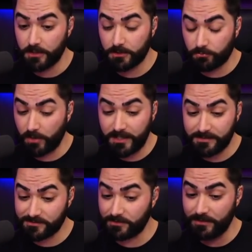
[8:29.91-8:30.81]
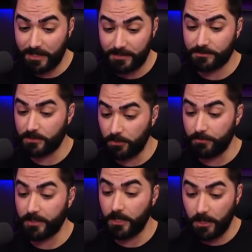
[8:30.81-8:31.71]
the ratings are not
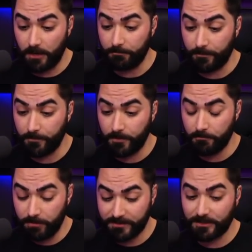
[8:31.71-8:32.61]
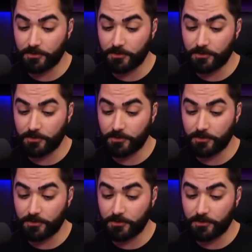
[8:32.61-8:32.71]
going up, but the